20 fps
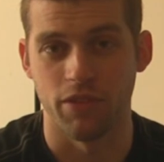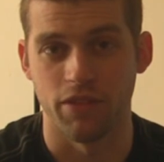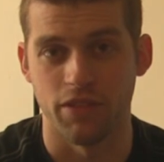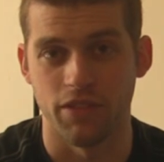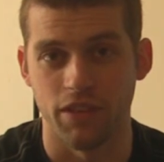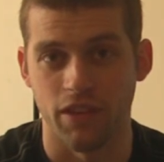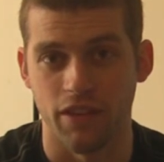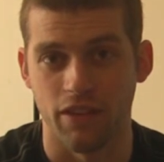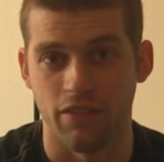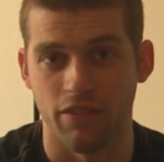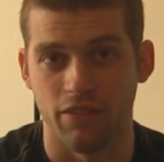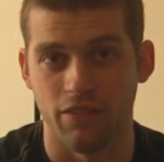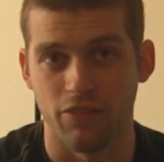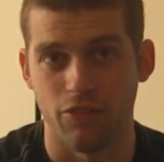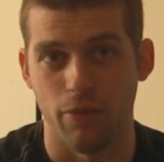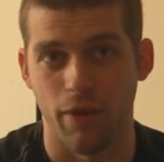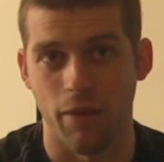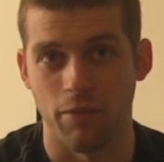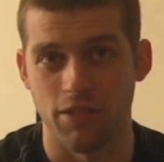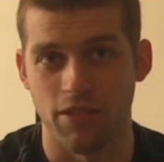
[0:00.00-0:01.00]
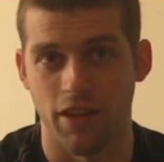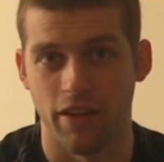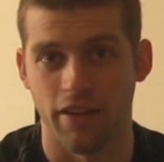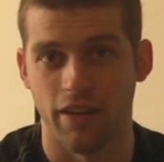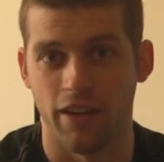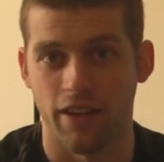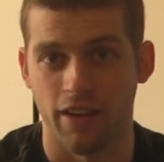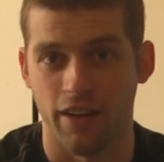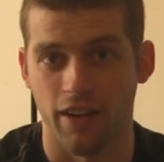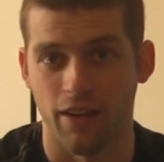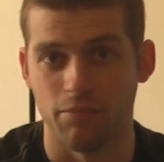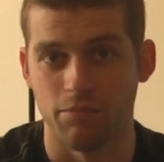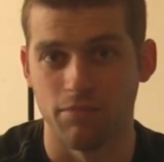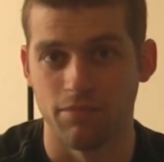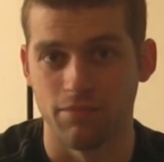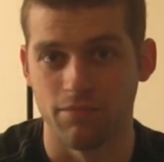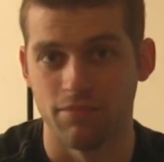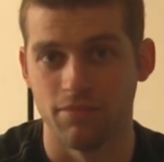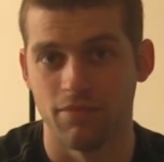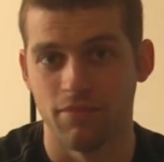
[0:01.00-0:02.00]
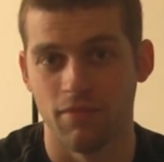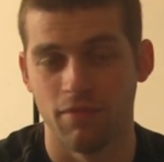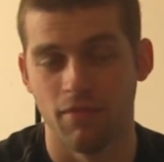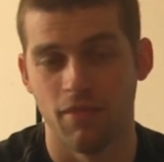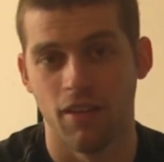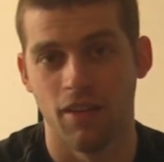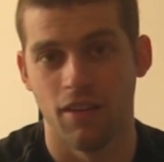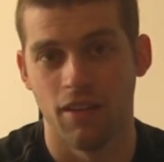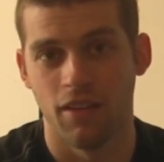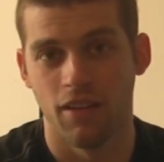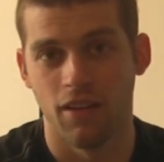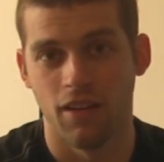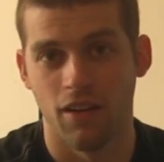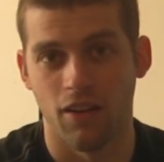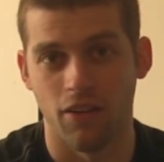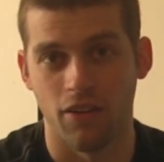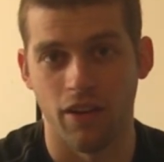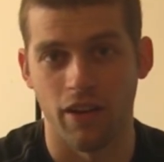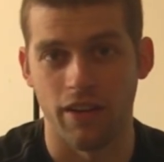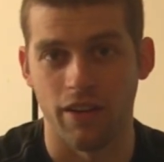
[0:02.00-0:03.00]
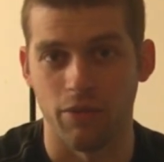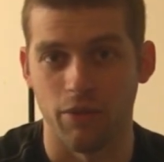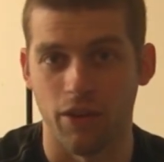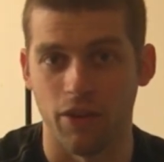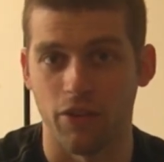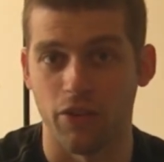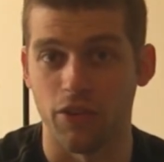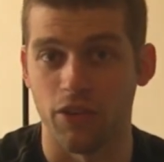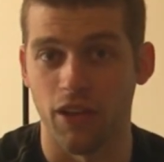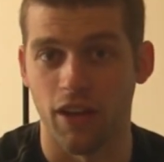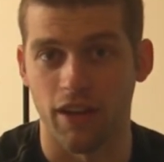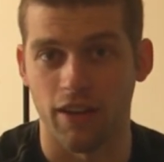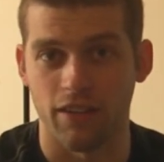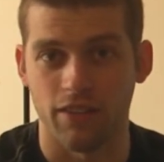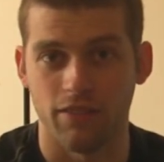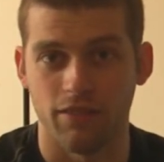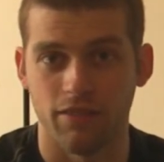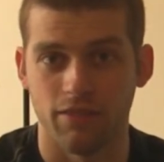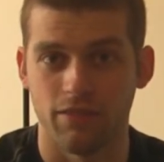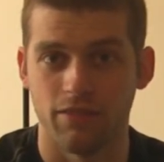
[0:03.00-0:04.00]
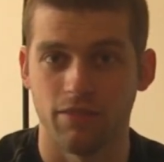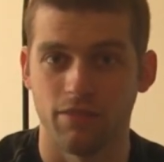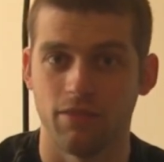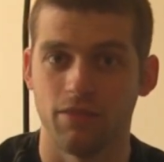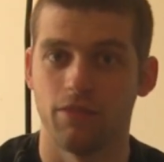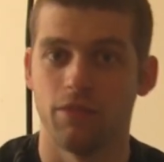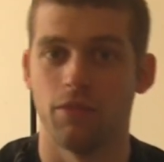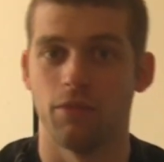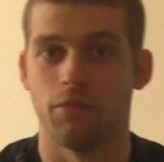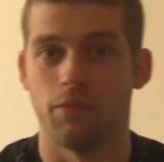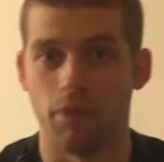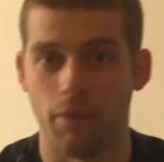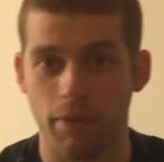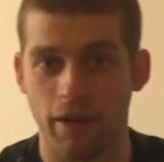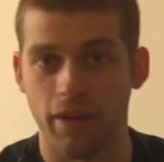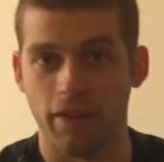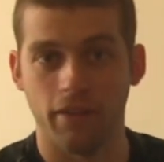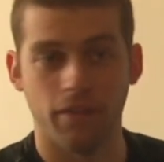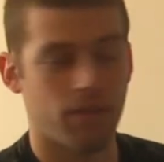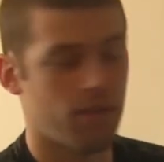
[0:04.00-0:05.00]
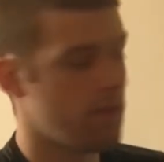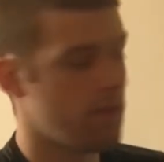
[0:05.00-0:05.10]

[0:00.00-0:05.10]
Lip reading: PC from Amazon.com. Alrighty, well, good luck. Bye-bye.